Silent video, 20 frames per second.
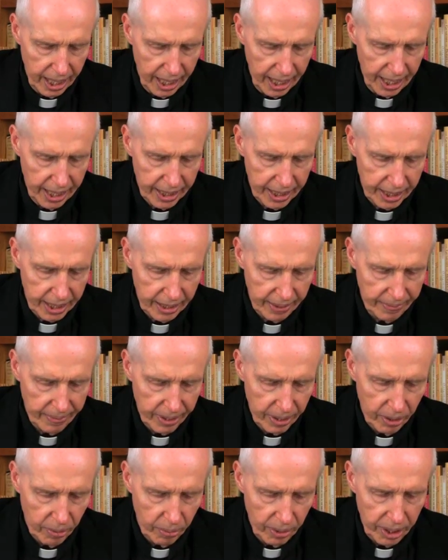And
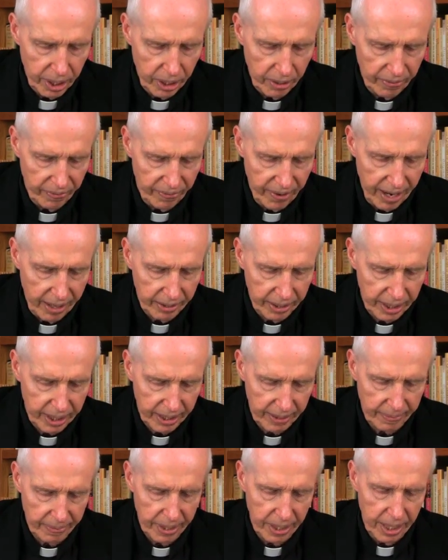when you found
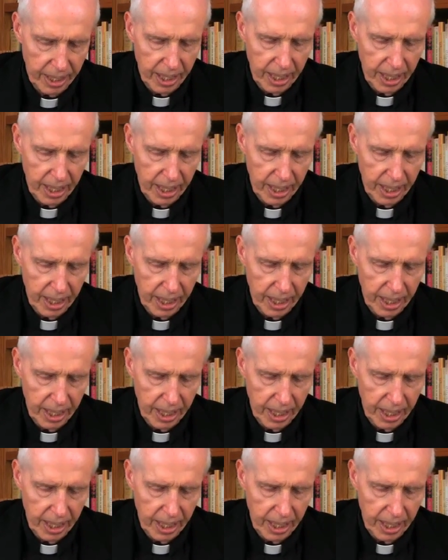him,